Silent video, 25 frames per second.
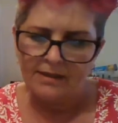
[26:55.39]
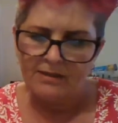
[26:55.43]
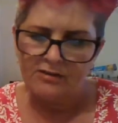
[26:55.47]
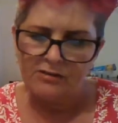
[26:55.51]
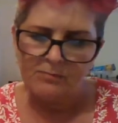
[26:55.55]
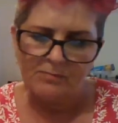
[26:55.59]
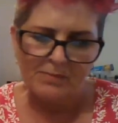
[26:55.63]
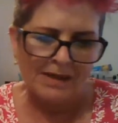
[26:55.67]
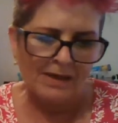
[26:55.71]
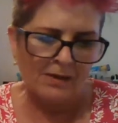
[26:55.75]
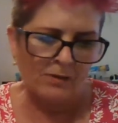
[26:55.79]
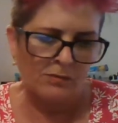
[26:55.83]
it's
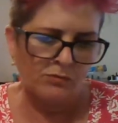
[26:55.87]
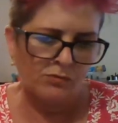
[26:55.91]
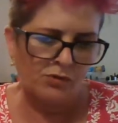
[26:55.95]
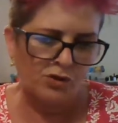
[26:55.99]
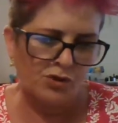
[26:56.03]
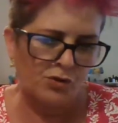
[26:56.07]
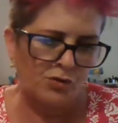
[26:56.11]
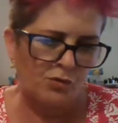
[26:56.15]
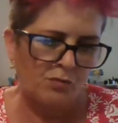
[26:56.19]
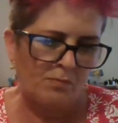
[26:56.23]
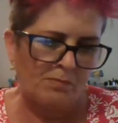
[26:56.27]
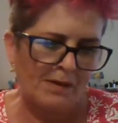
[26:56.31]
about
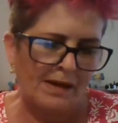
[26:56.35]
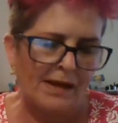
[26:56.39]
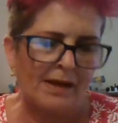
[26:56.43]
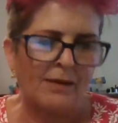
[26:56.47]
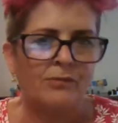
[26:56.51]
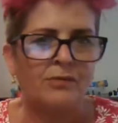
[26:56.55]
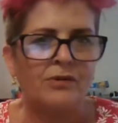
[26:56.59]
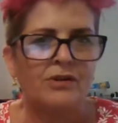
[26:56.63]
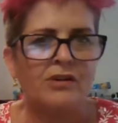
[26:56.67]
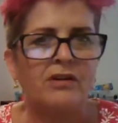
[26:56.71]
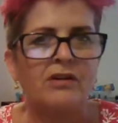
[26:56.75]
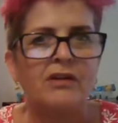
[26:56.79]
£2
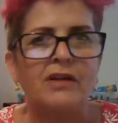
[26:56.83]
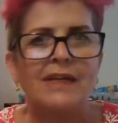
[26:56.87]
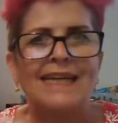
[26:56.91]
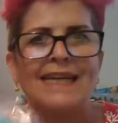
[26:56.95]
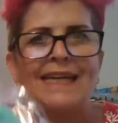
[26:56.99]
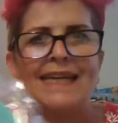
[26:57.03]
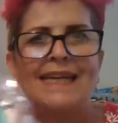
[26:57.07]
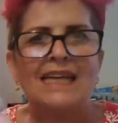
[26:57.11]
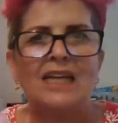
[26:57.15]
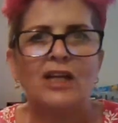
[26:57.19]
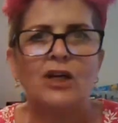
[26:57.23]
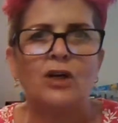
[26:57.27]

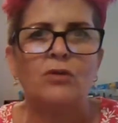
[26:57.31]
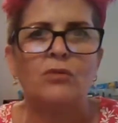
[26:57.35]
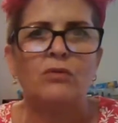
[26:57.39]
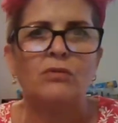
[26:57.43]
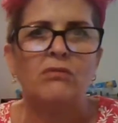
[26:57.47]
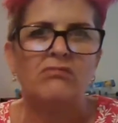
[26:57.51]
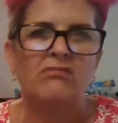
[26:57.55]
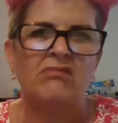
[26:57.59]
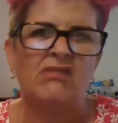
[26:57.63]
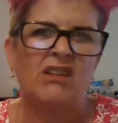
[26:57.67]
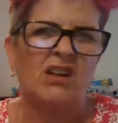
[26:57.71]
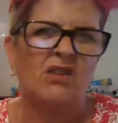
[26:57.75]
kilo
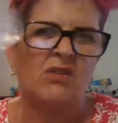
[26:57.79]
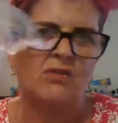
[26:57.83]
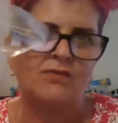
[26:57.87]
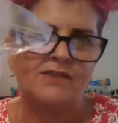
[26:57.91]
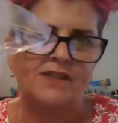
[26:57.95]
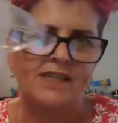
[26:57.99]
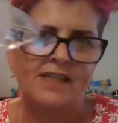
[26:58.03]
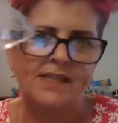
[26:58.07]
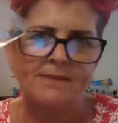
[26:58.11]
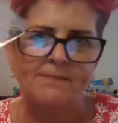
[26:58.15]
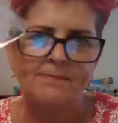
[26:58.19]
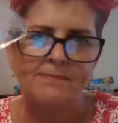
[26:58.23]
loaf
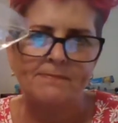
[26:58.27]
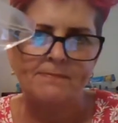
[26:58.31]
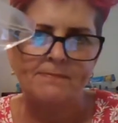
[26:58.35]
tin,